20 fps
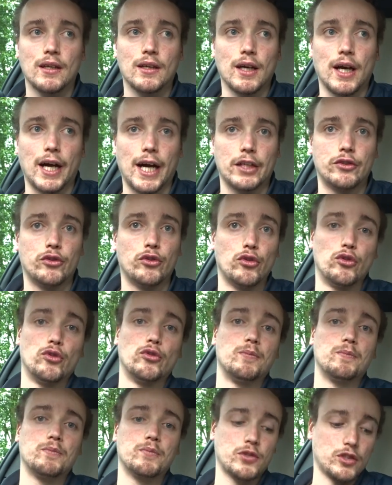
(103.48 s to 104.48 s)
I had to
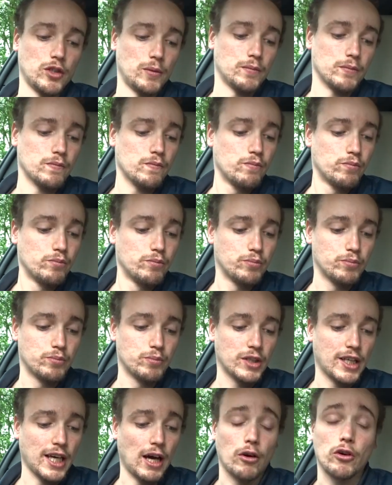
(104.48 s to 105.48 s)
do some
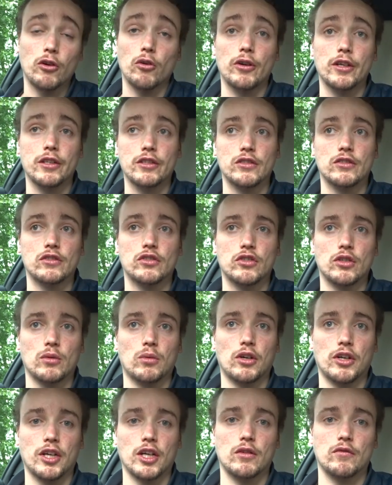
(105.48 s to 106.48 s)
calculations to
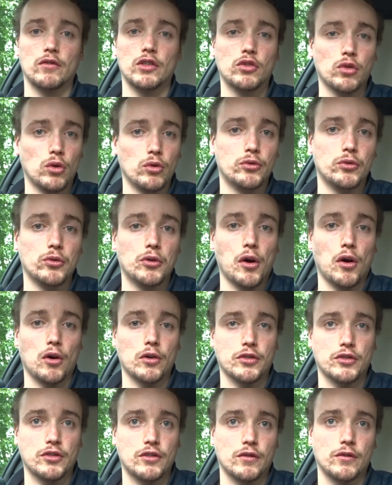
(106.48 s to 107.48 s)
work out the total
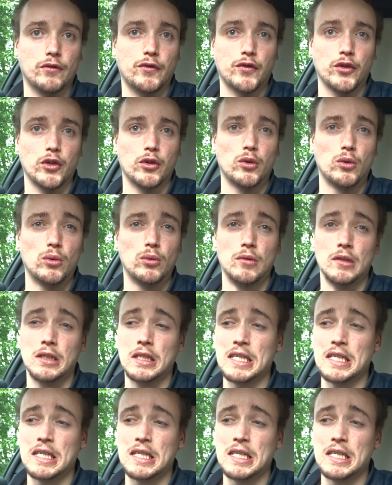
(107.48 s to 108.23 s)
cost of fuel